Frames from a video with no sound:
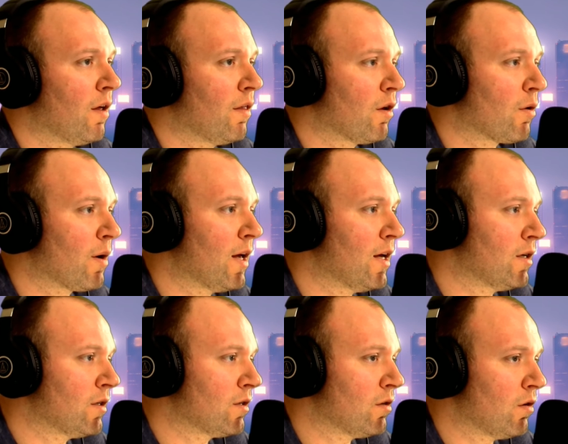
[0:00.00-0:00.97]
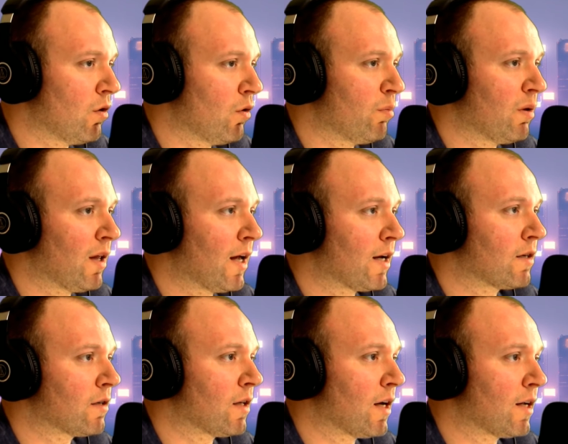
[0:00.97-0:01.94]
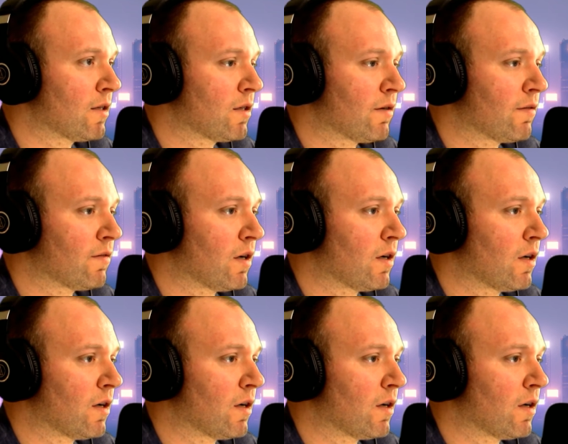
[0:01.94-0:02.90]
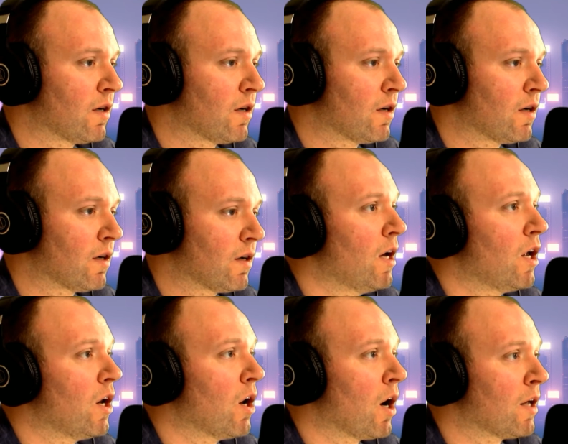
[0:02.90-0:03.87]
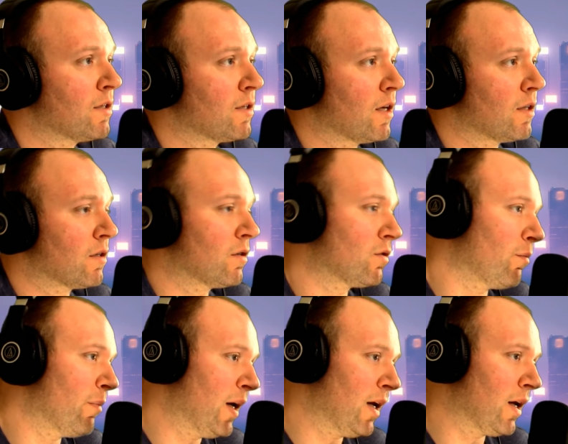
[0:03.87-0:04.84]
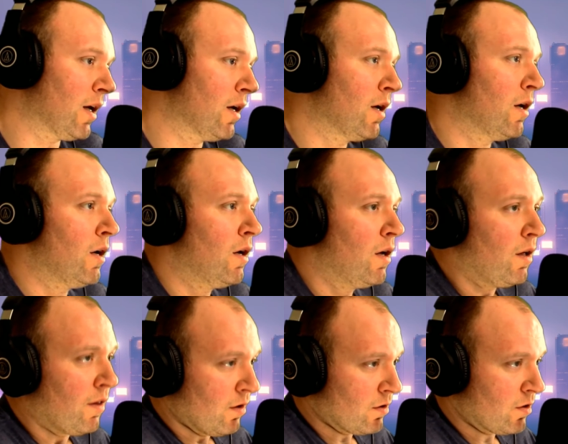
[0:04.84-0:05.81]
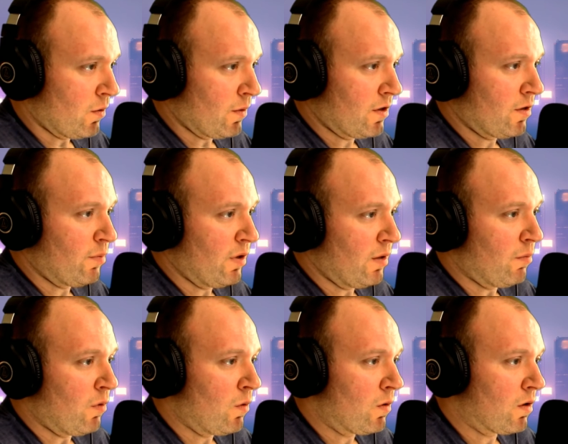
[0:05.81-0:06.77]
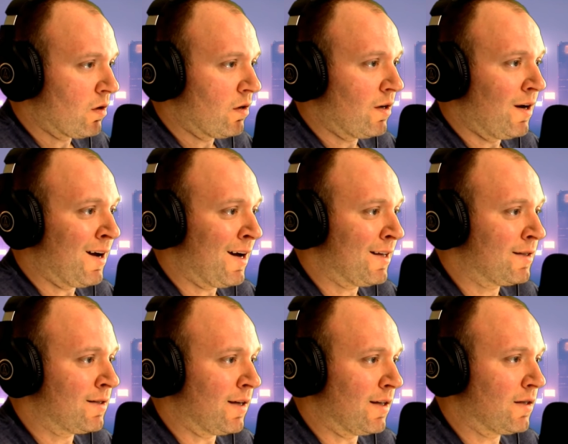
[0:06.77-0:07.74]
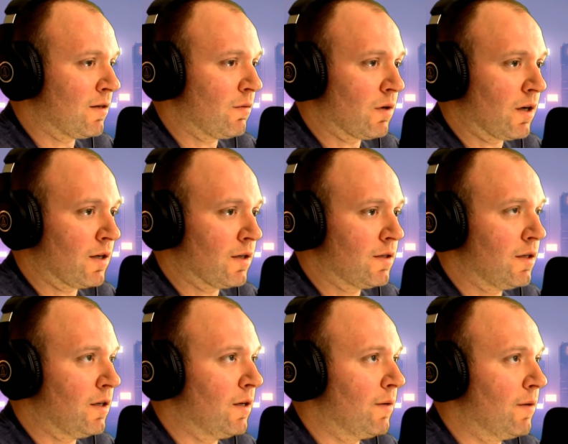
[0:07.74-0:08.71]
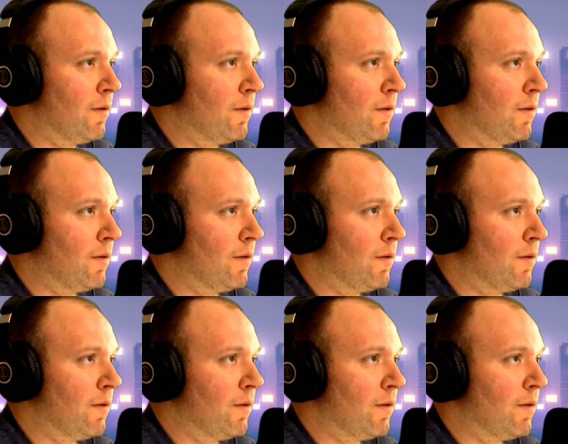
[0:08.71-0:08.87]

there is no planet to land stuff on. This is complete nonsense. And so Monday, there's going to be more nonsense that we're going to see,